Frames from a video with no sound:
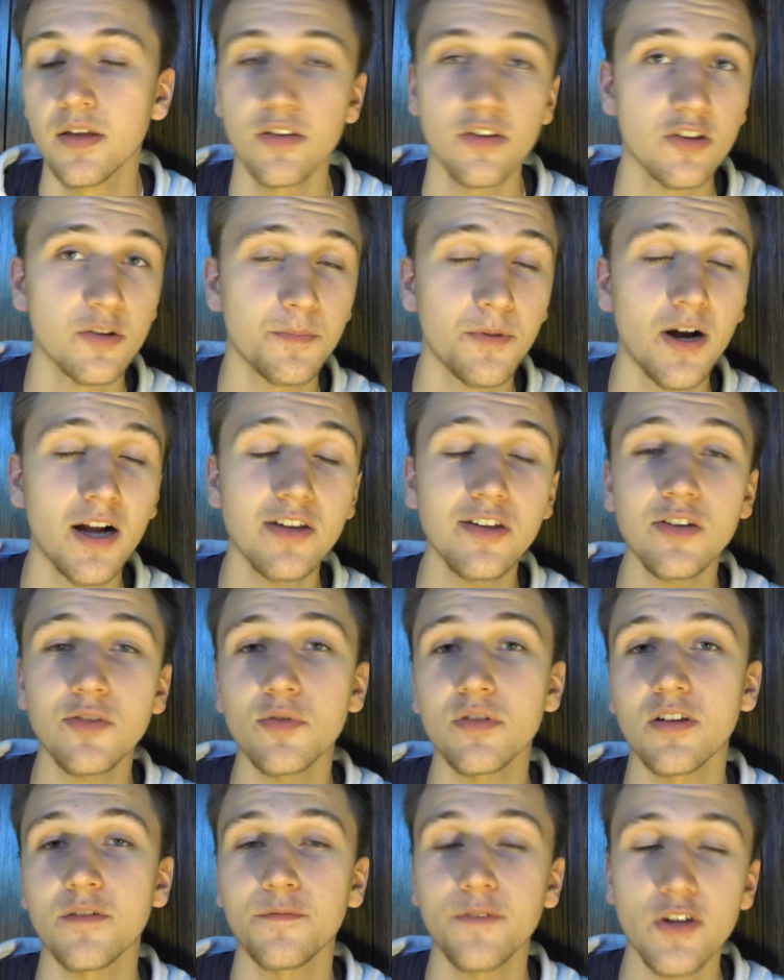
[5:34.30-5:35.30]
So the project
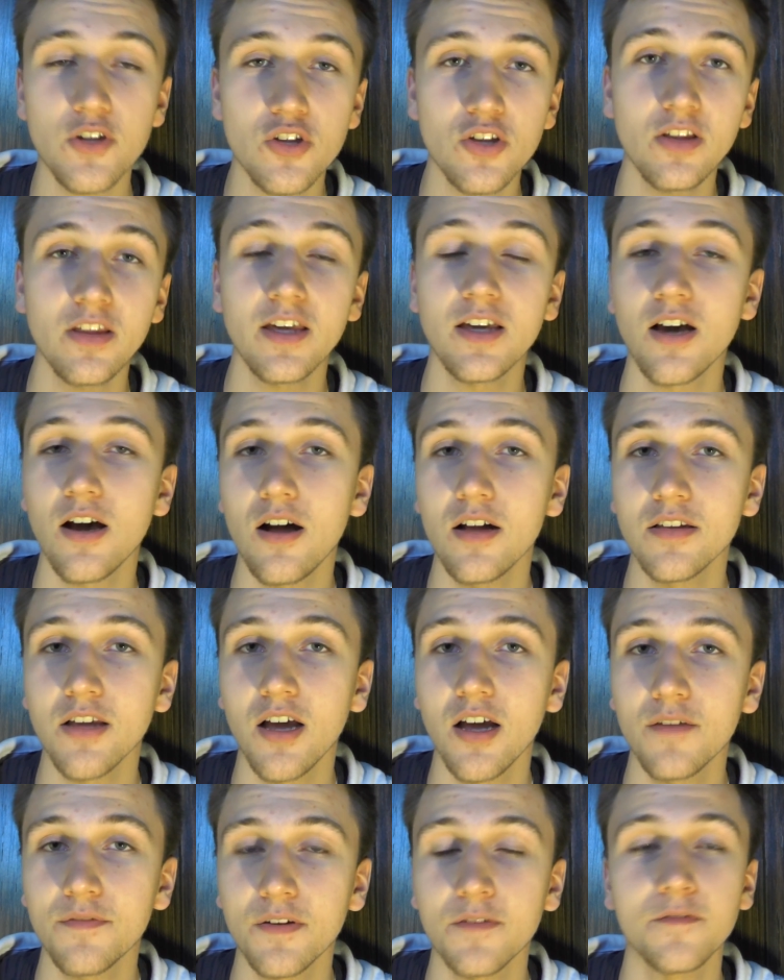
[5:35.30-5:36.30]
was officially called
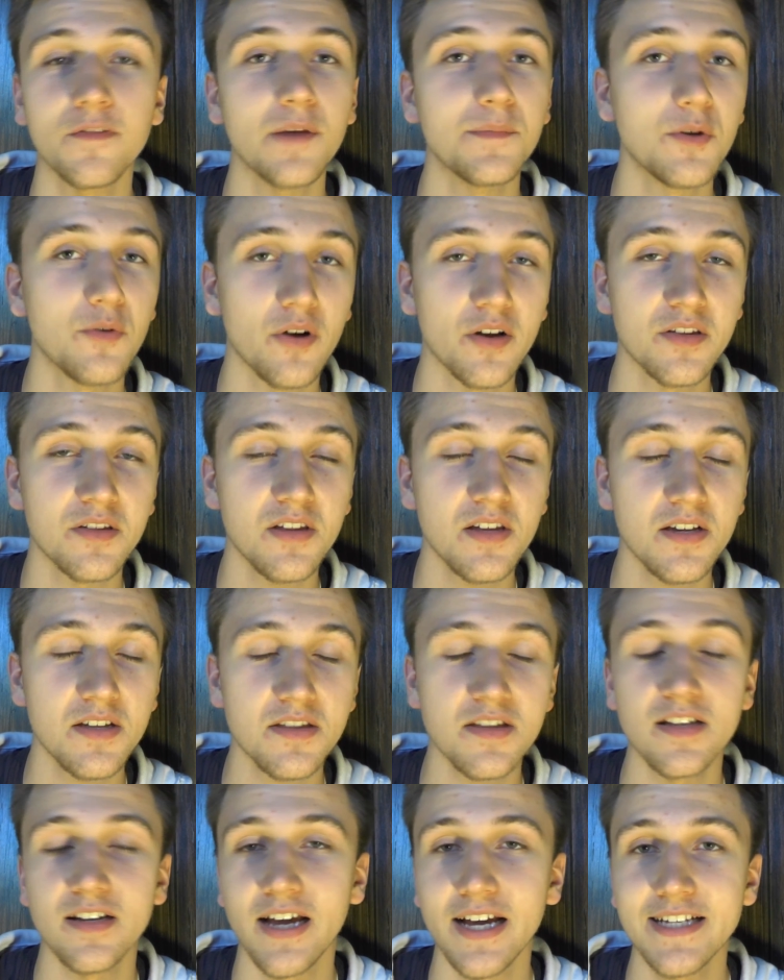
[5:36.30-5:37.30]
off on February 6,
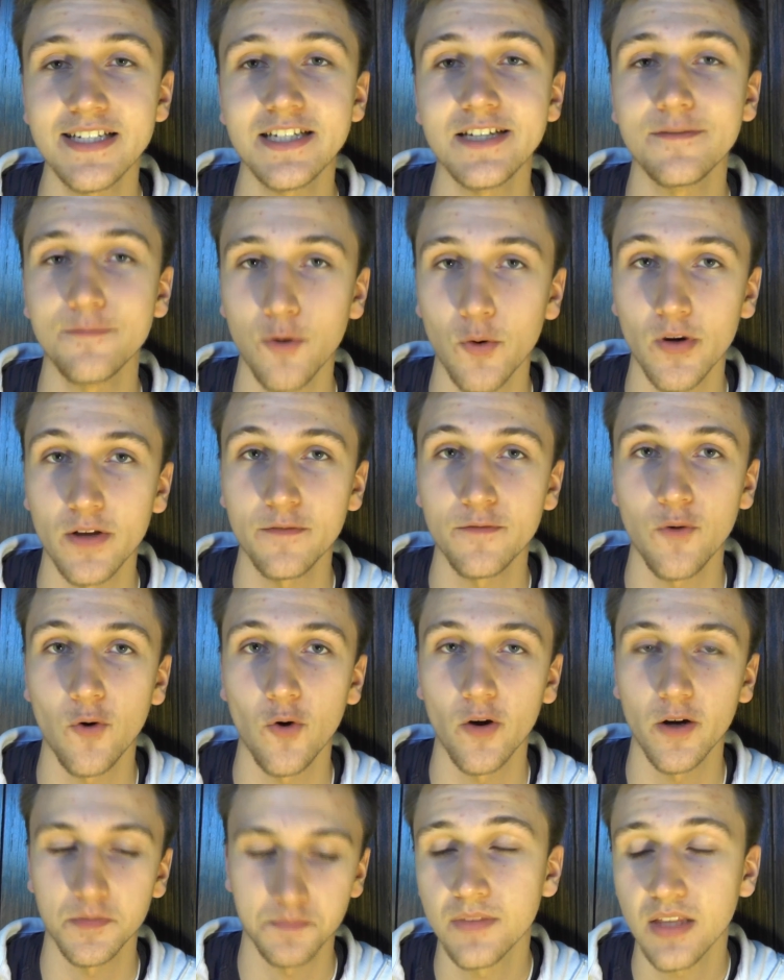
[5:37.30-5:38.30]

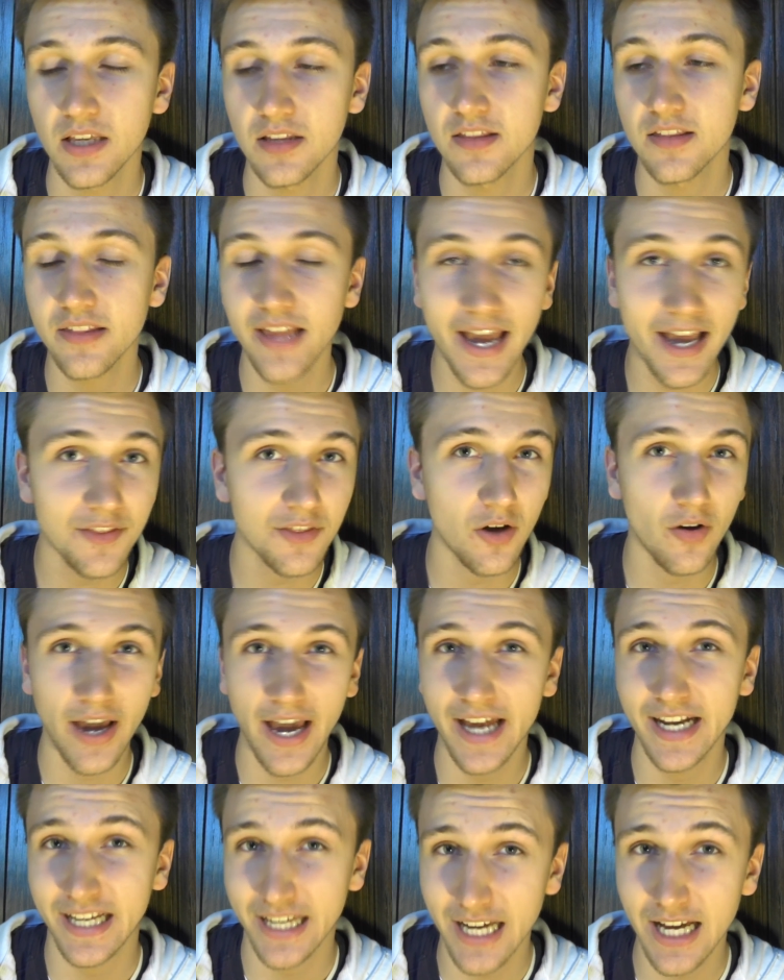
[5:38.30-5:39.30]
1944. It's sad though it
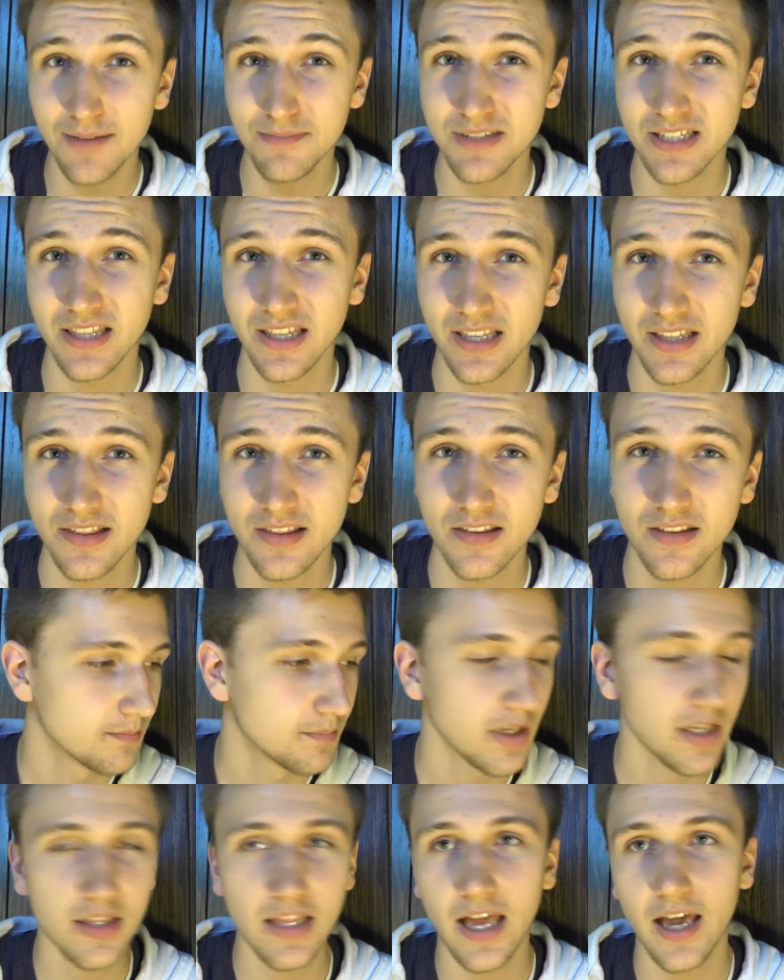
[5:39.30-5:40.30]
had to come to this,
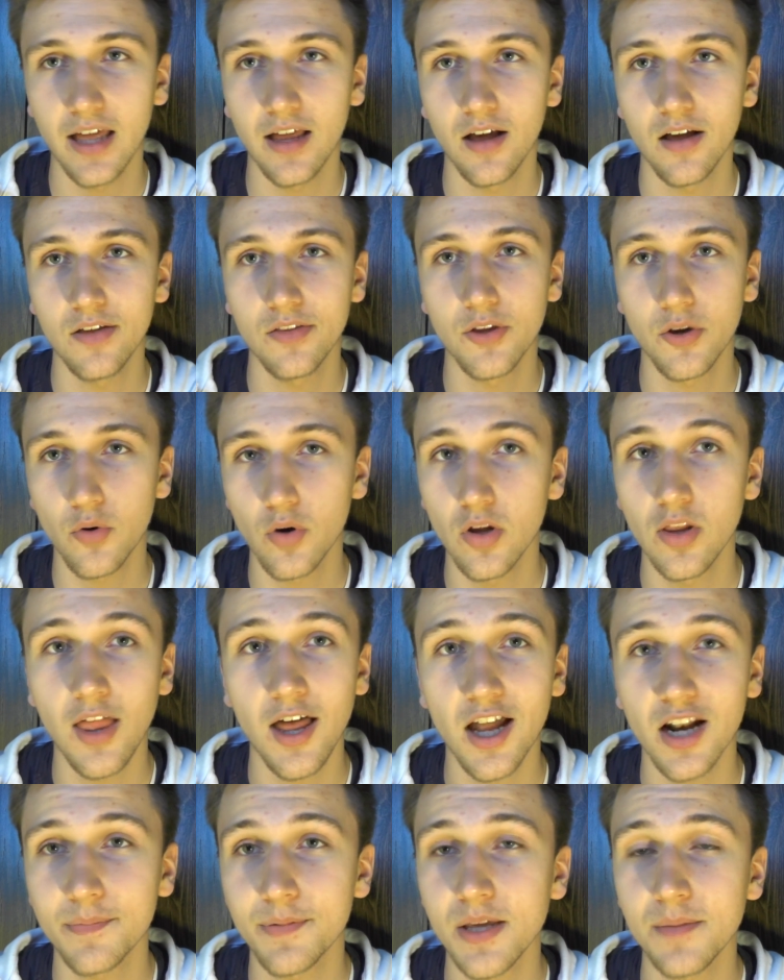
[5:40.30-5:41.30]
being that there were a
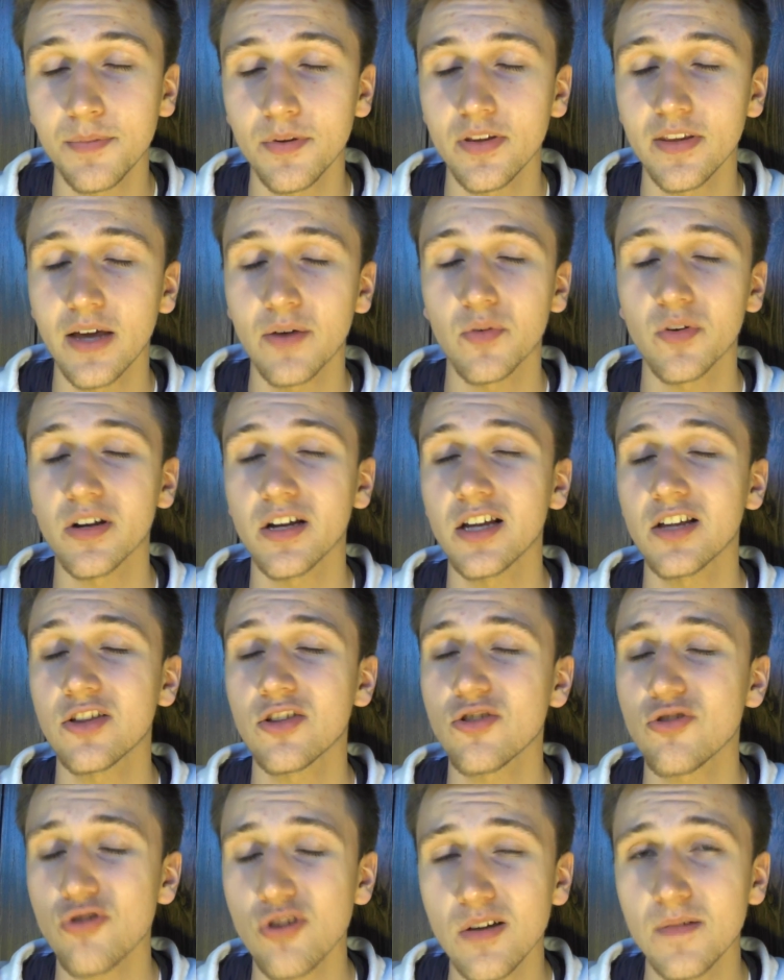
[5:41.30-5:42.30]
lot of people that were
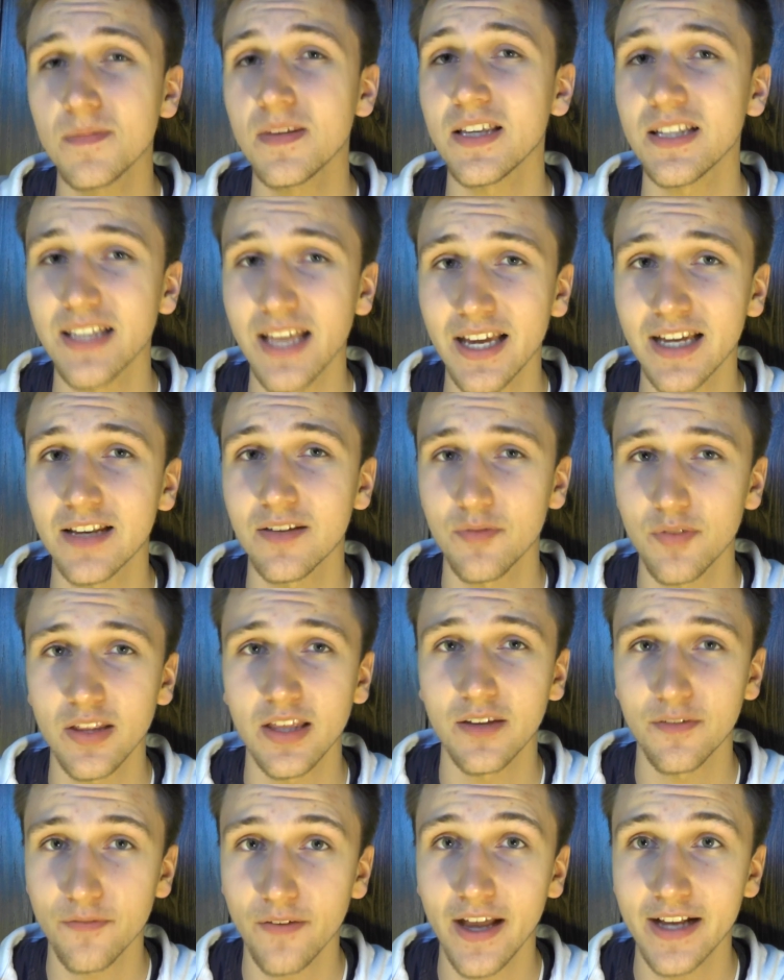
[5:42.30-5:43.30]
extremely
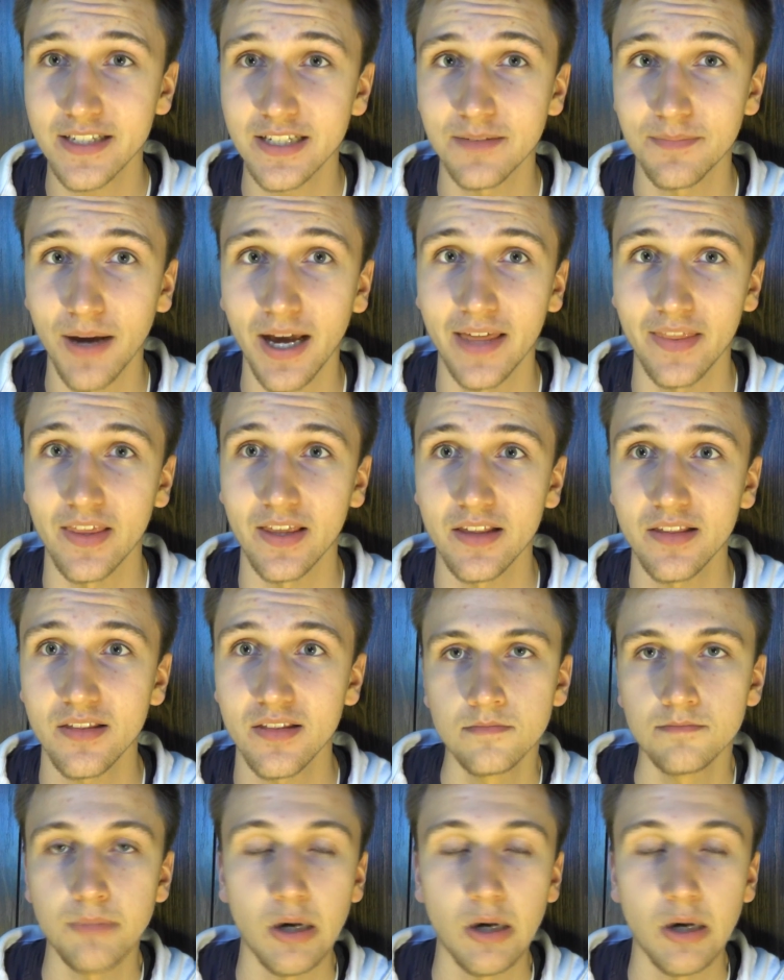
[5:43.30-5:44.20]
negatively affected by this.